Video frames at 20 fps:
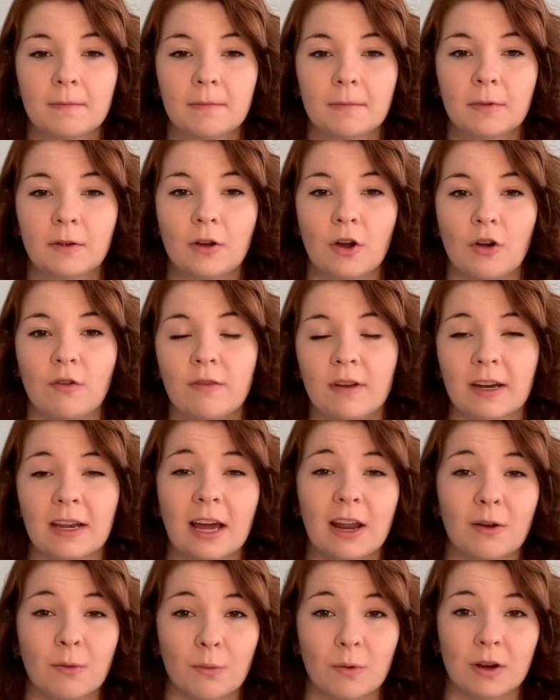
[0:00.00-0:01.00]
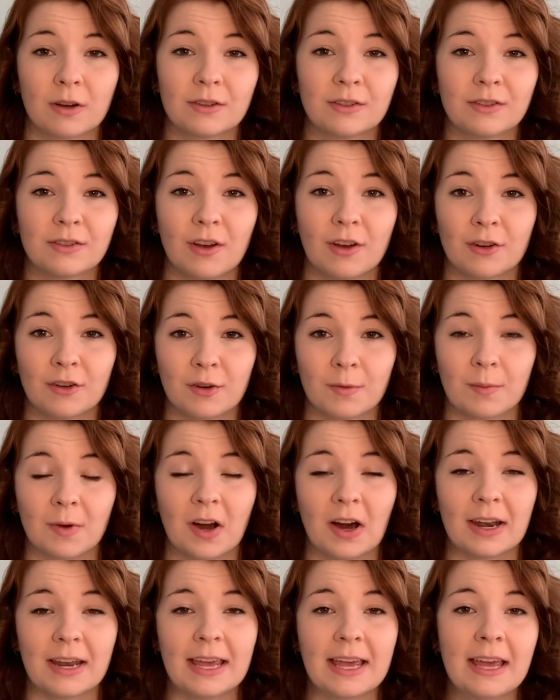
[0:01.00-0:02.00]
COVID kind of worse on her
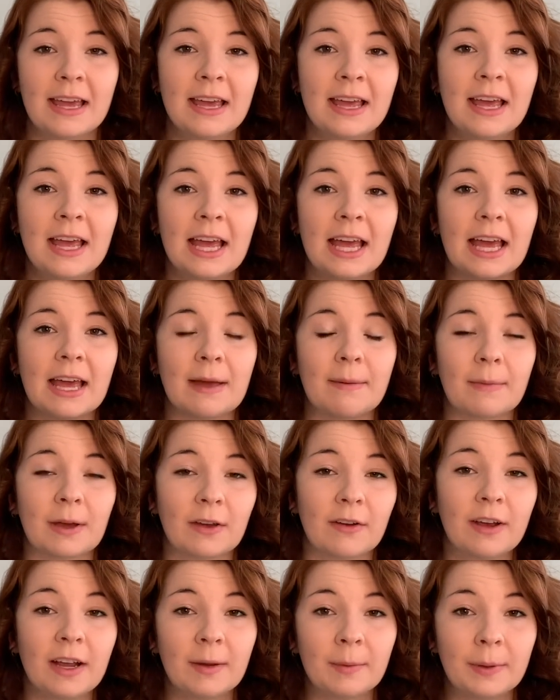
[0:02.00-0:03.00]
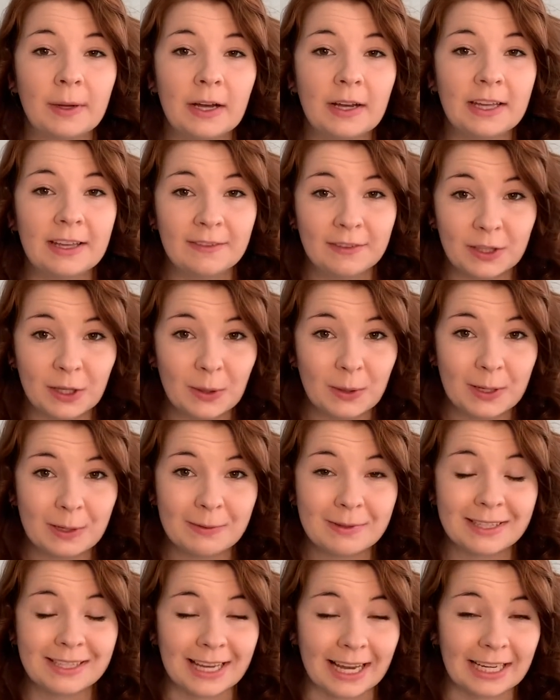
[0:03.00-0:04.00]
body. And my grandpa, even though he
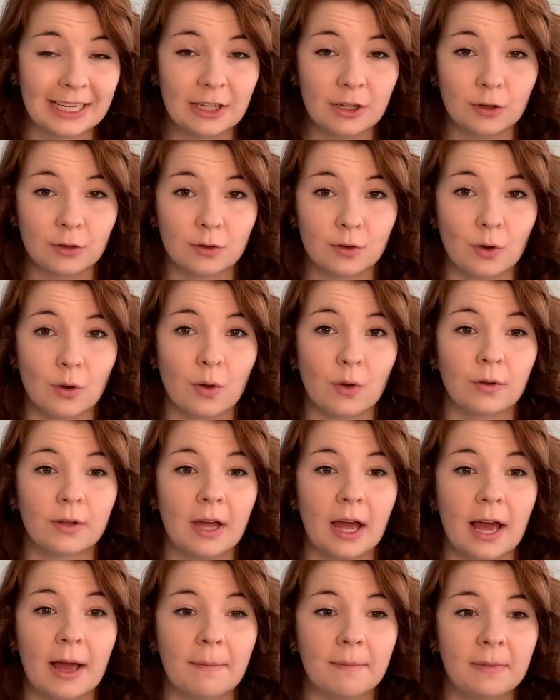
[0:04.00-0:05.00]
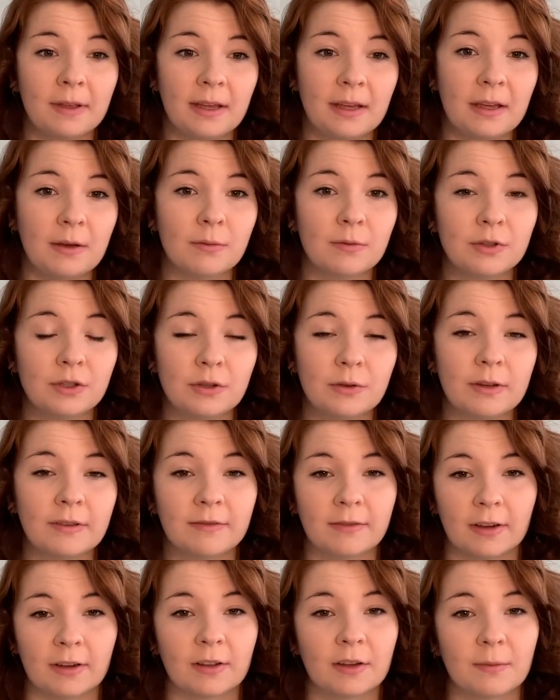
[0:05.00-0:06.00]
was 90 years old, um, he was doing
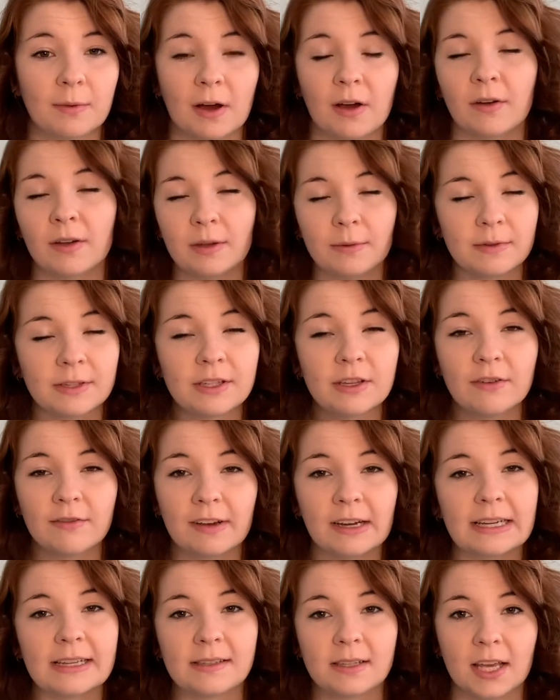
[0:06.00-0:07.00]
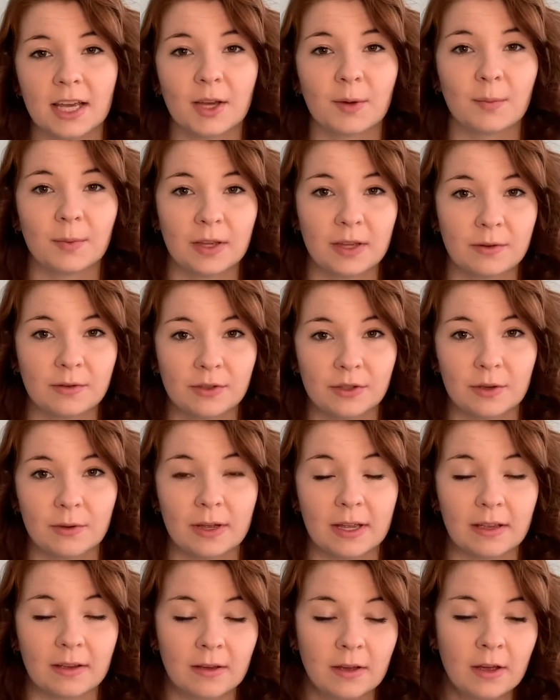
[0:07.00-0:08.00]
fairly well. He was still very sick, but he was
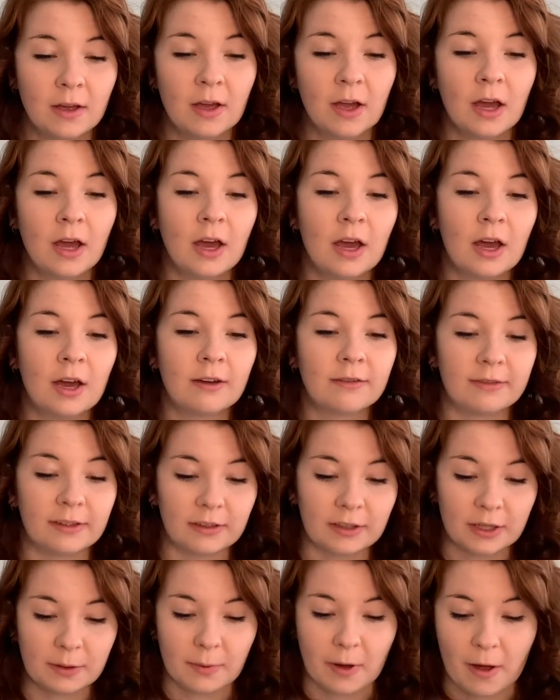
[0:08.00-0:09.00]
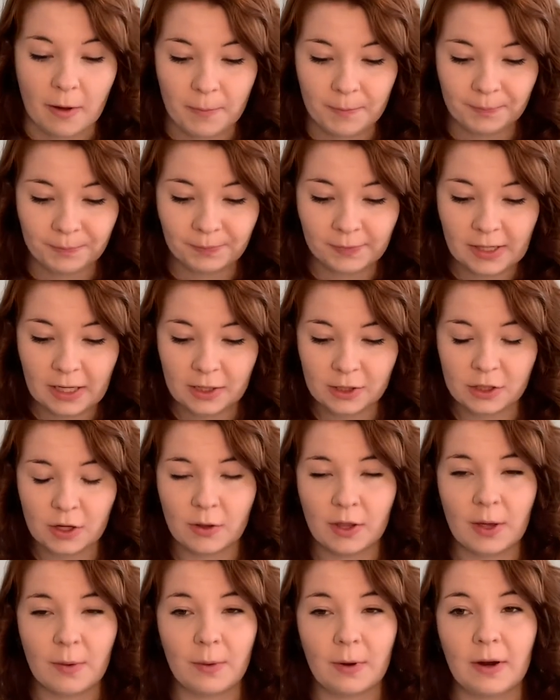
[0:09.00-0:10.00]
doing fairly well. So
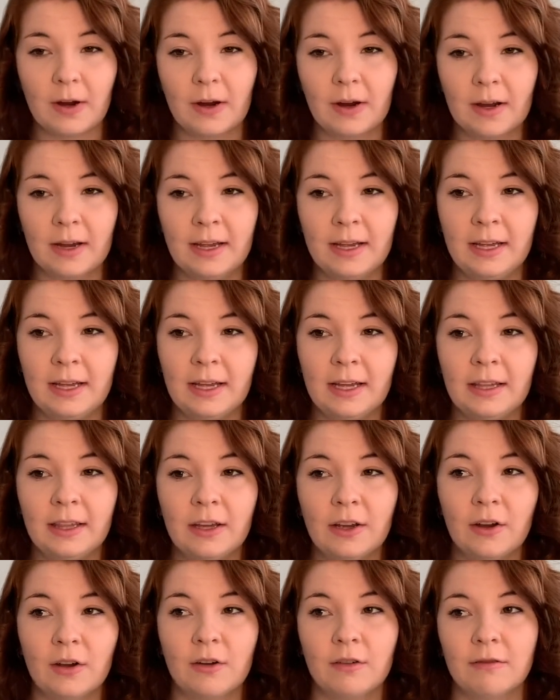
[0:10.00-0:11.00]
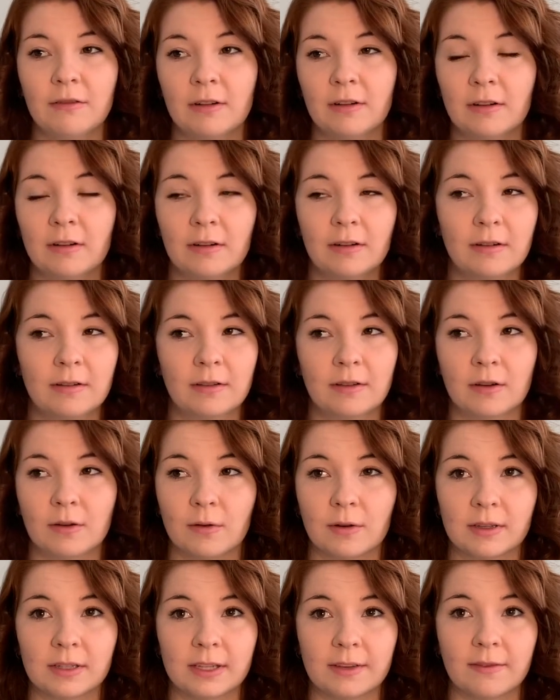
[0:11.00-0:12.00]
they were in there over the
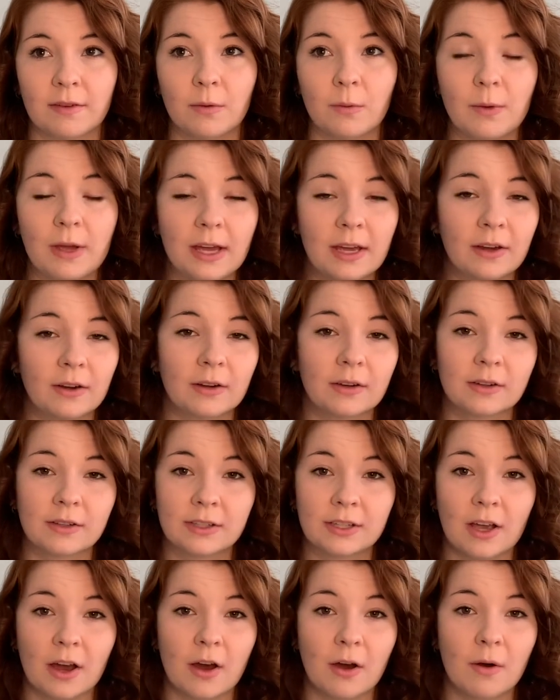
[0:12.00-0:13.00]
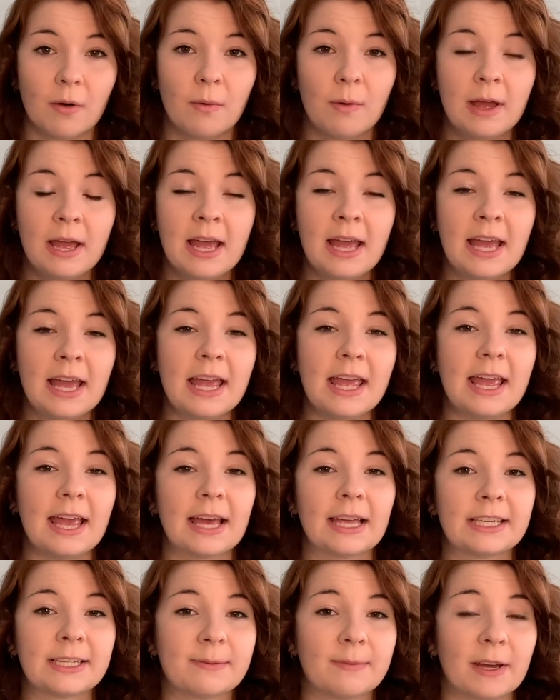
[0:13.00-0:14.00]
course of a week or so,
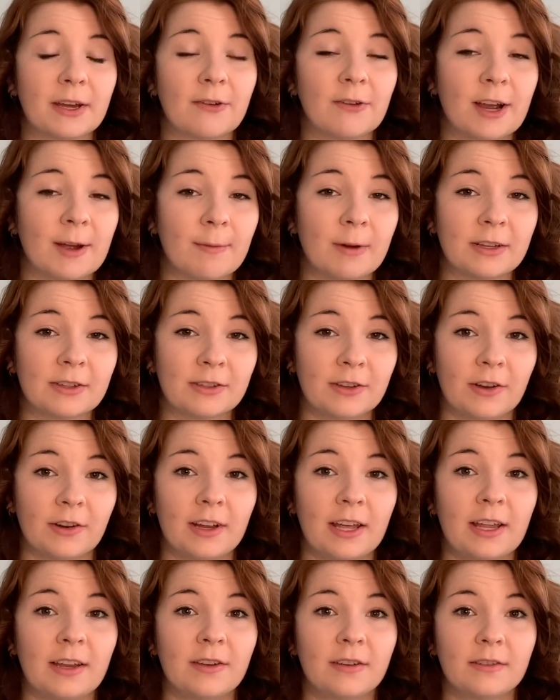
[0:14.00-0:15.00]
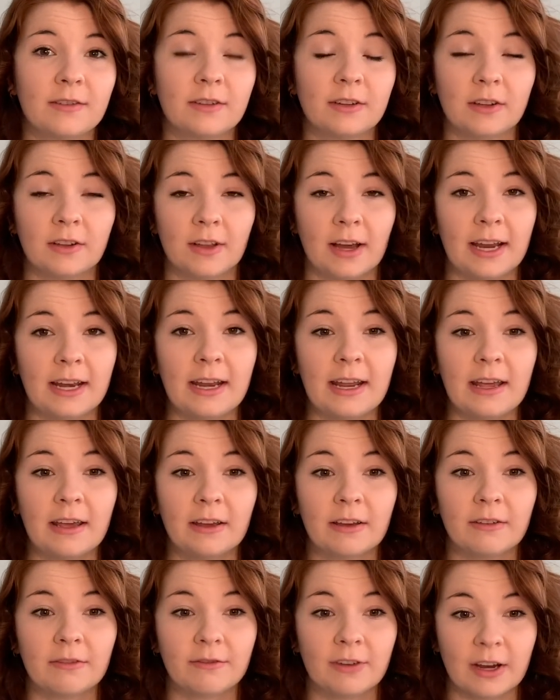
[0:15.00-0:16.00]
and my grandma started
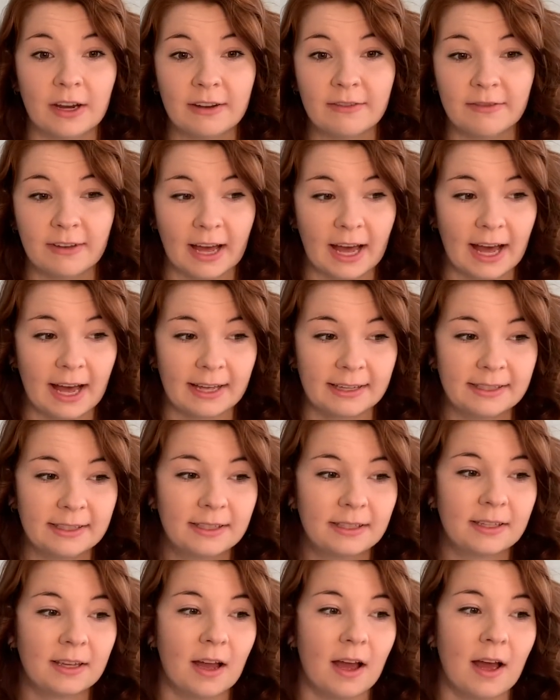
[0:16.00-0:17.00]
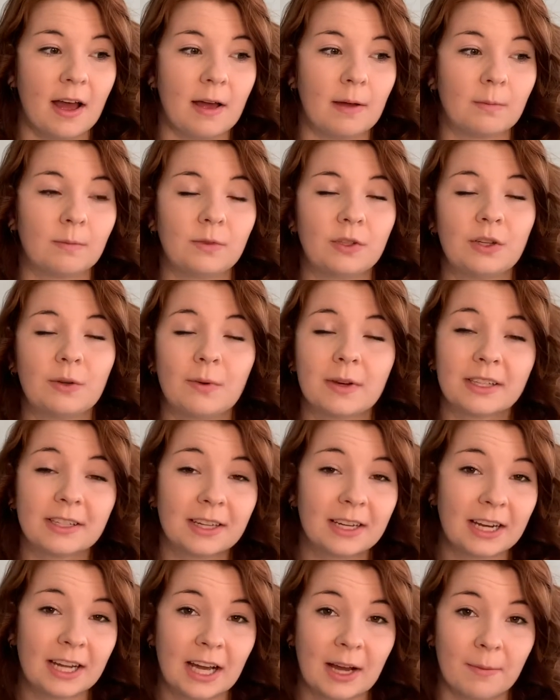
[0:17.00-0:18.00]
declining very fast. Um, she wasn't
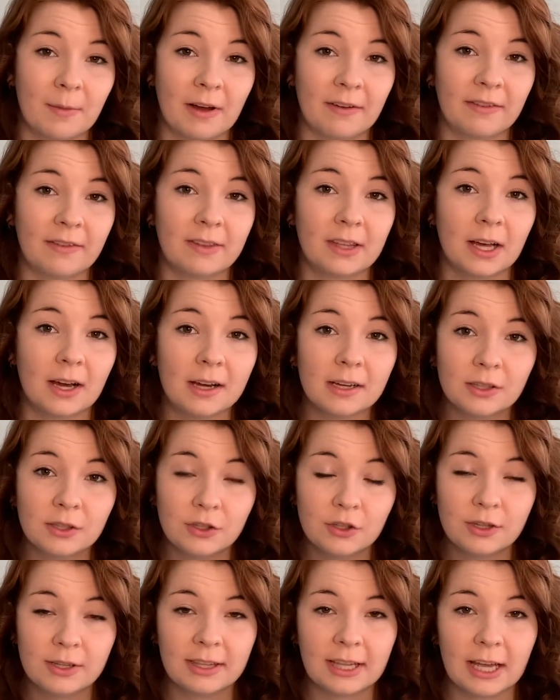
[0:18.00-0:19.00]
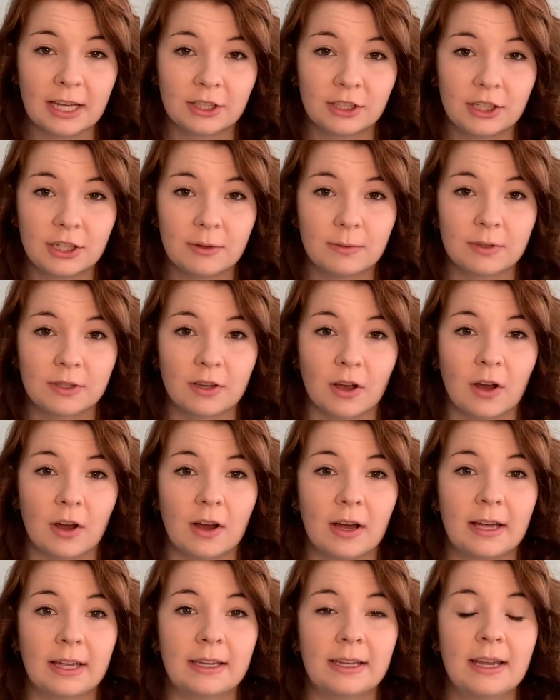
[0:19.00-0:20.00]
gonna come off of the oxygen that she was
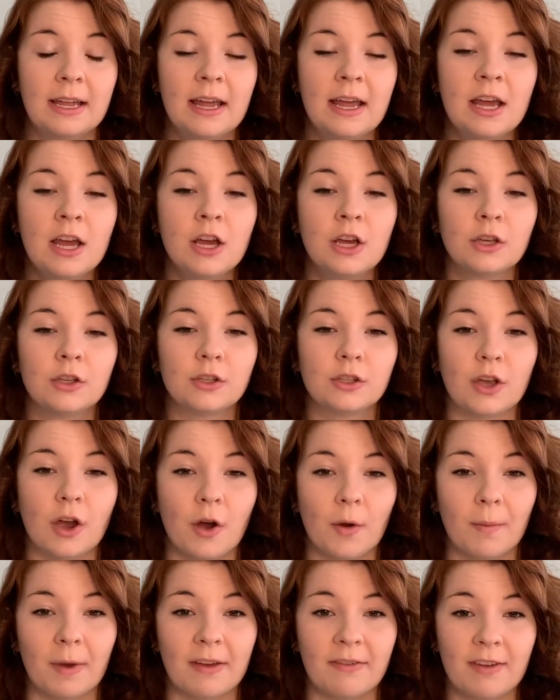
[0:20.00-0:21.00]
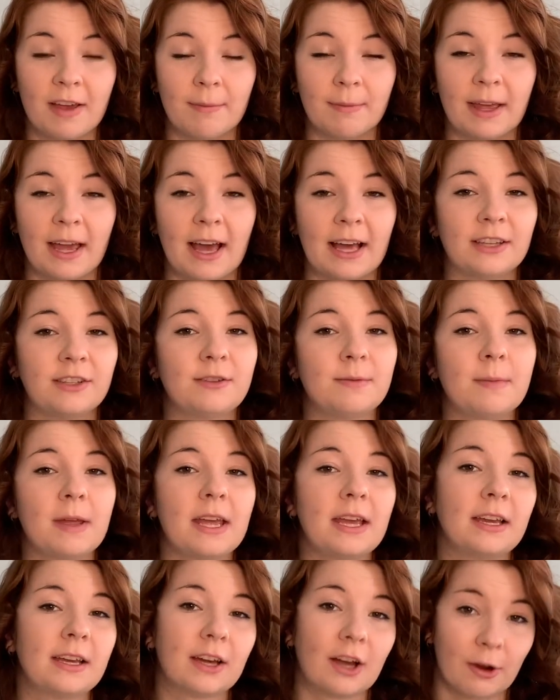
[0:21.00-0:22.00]
on, so my family had to
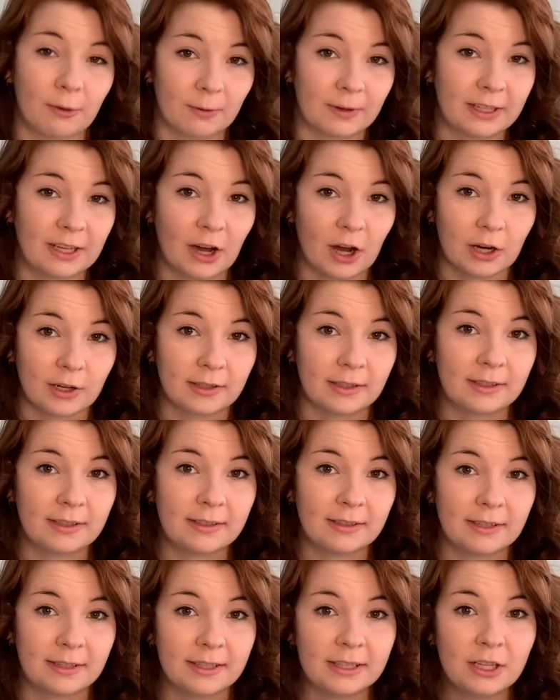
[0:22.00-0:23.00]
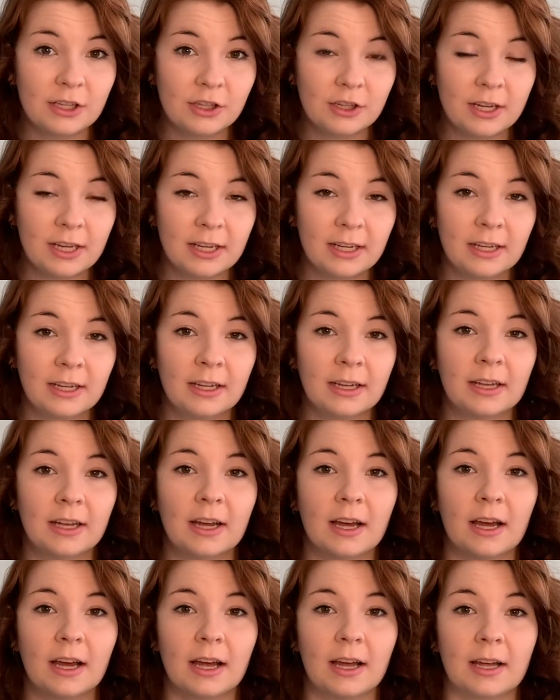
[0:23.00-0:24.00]
make a really hard decision
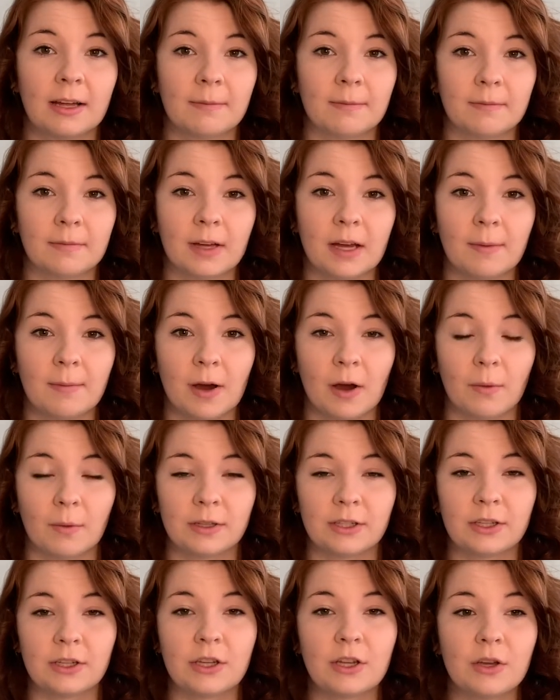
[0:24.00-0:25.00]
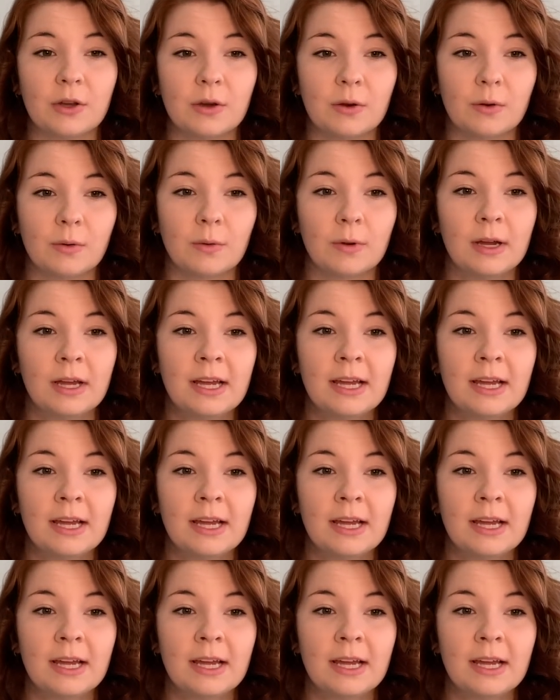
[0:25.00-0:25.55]
um, about what to do.